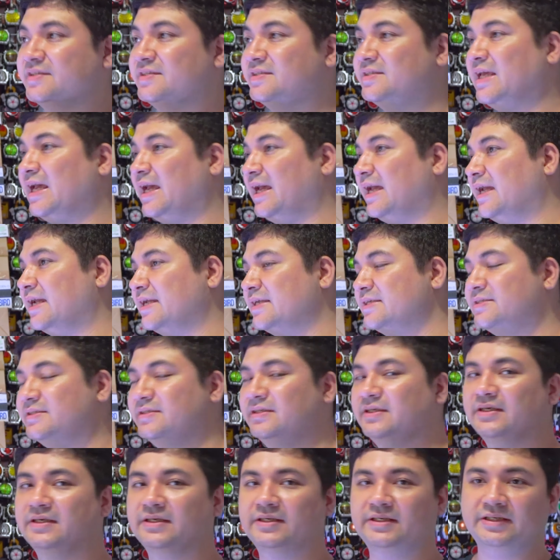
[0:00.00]
snacks
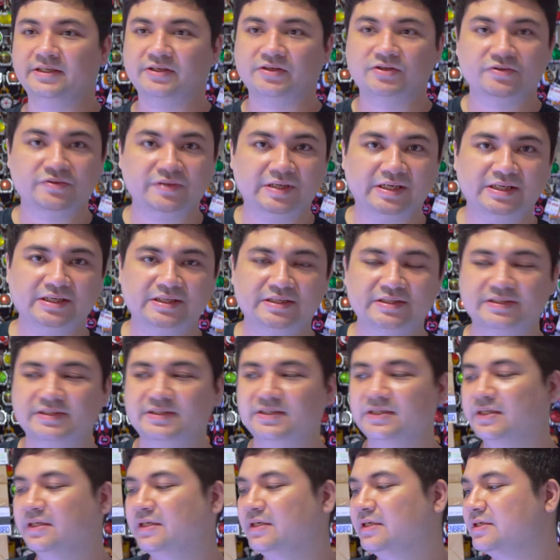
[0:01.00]
and drinks,